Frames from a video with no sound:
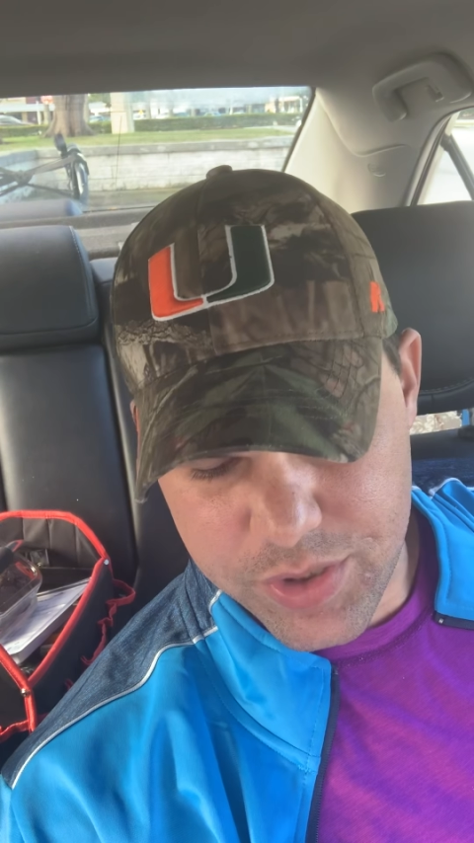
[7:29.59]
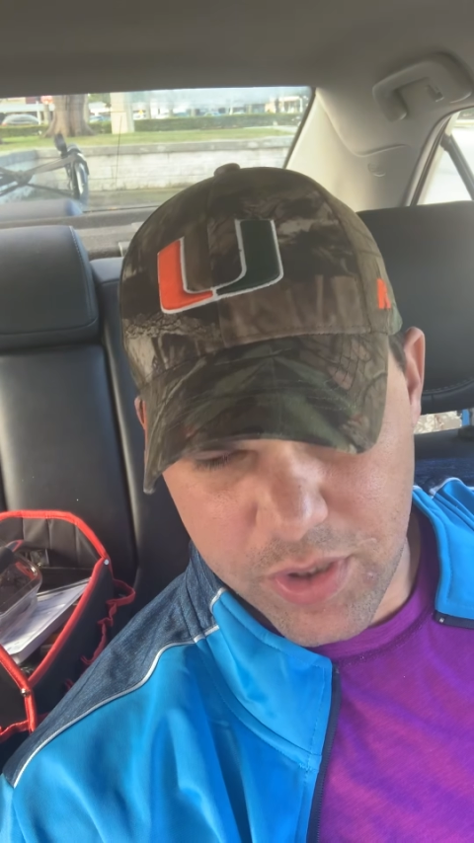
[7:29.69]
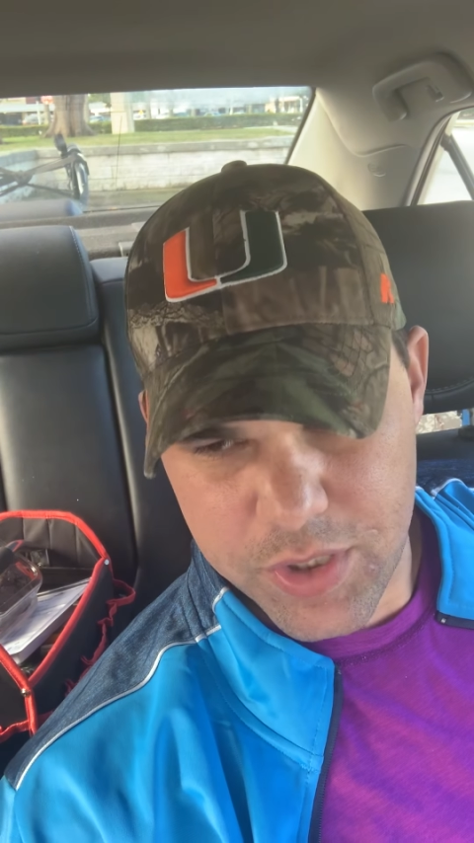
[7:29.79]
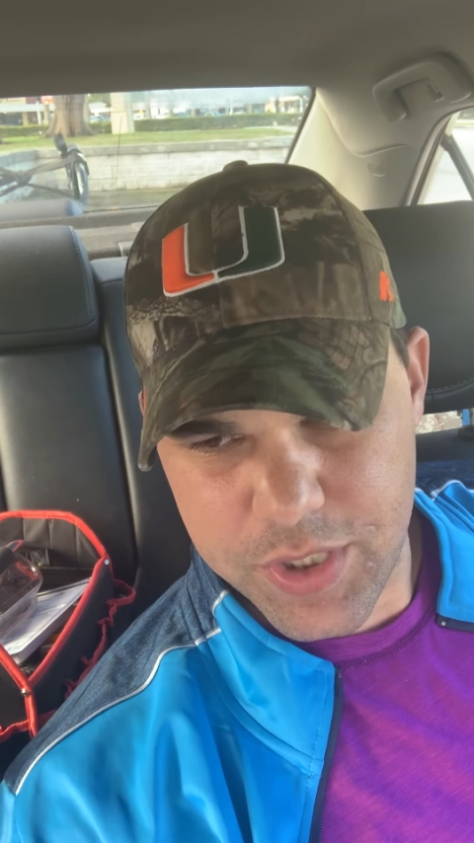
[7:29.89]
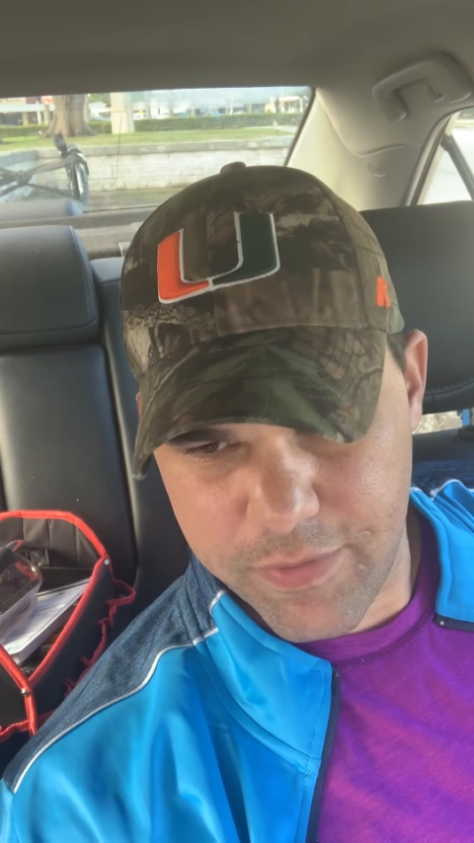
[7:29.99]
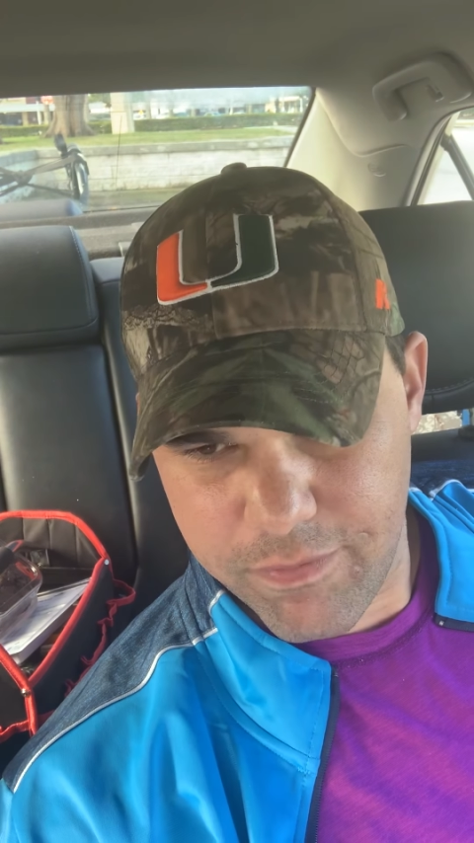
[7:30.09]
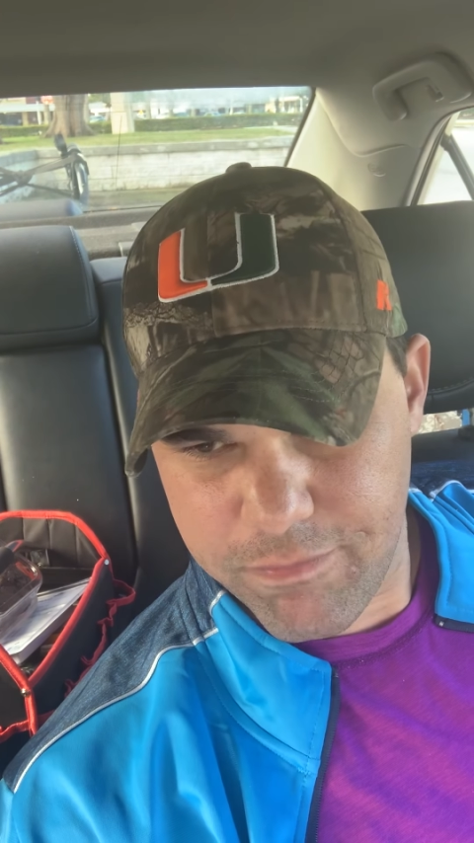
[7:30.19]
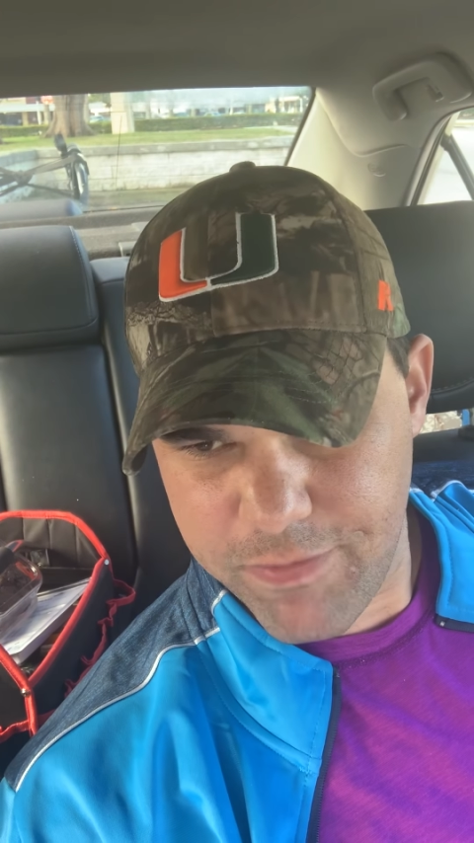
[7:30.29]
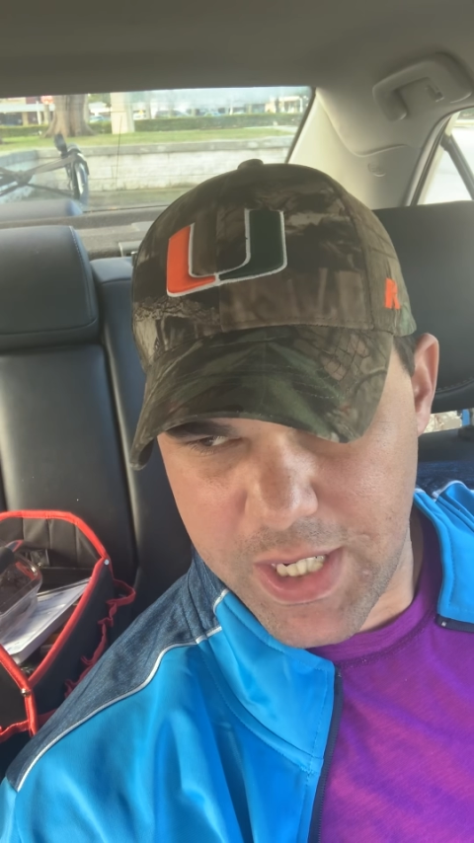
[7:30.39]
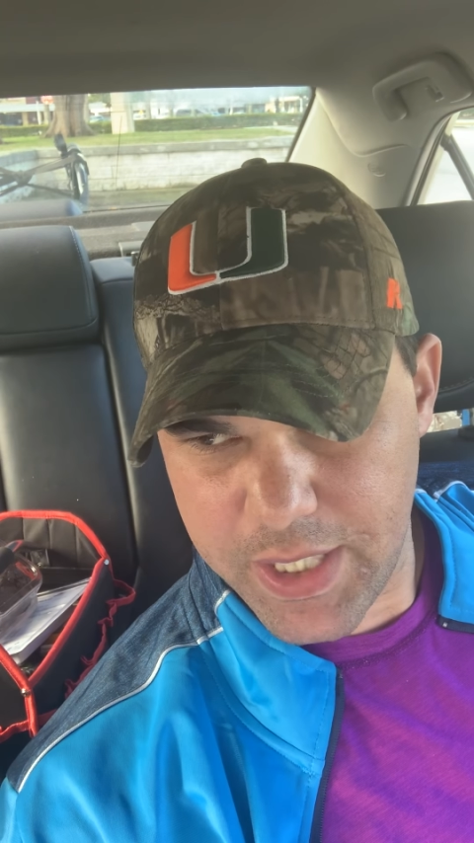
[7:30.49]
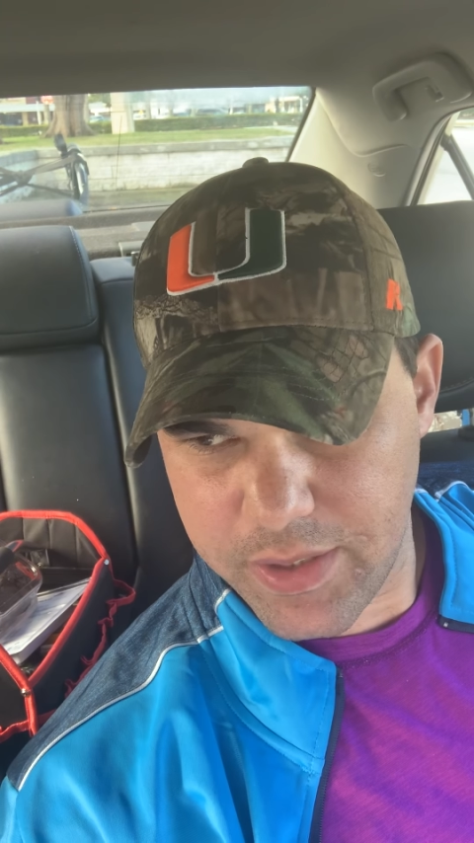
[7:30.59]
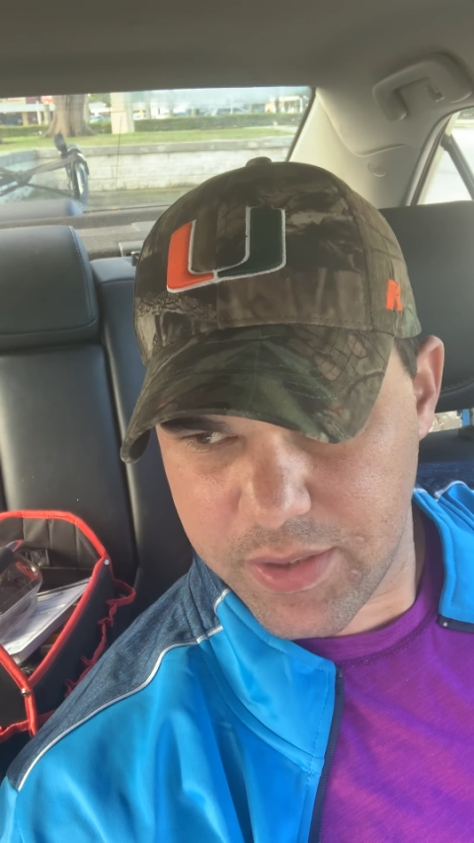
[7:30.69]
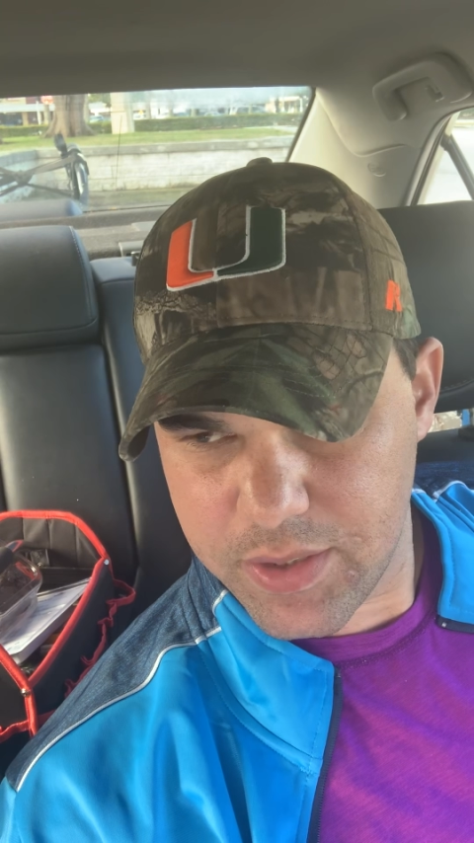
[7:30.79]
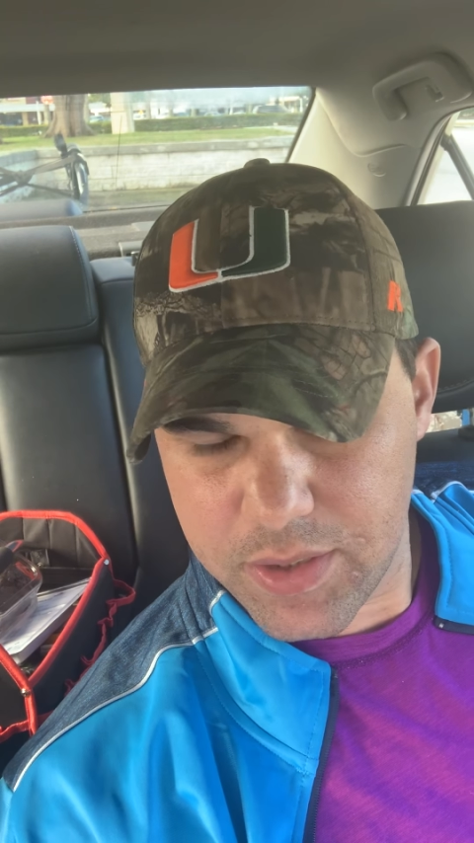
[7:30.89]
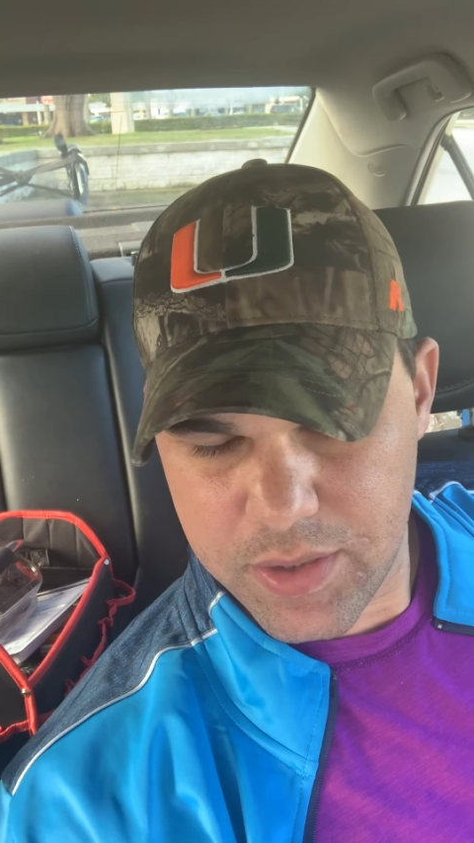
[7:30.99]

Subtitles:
search and find